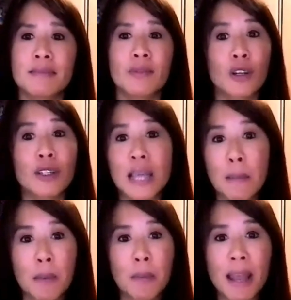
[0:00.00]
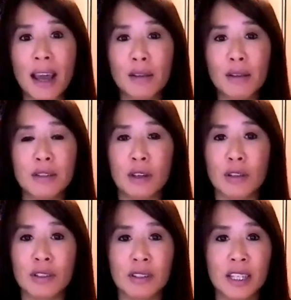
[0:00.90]
for example, my house in
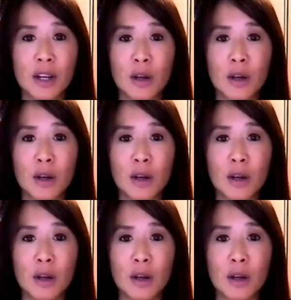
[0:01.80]
Sausalito